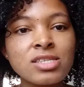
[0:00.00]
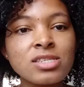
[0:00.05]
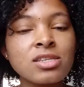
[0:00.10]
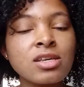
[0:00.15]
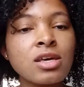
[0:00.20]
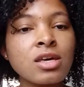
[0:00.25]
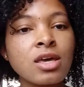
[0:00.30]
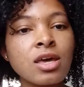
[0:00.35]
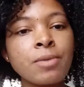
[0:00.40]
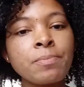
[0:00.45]

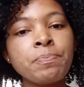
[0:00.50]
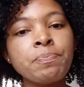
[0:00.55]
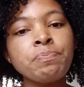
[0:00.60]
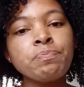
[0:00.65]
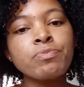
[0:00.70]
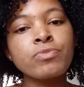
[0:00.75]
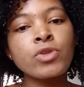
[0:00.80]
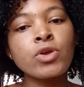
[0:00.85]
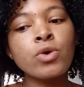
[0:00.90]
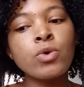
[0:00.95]
look.
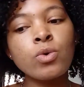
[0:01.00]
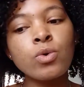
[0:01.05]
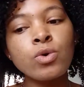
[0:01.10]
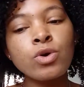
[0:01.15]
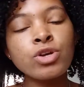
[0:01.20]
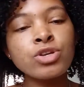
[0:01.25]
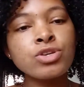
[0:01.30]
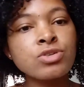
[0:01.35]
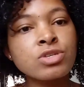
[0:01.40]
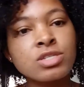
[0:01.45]
Or
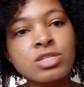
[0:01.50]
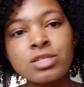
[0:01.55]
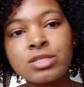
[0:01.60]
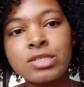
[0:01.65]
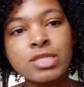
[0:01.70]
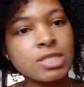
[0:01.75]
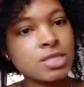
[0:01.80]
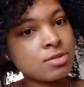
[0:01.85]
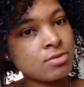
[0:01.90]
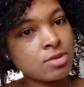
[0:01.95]
you could just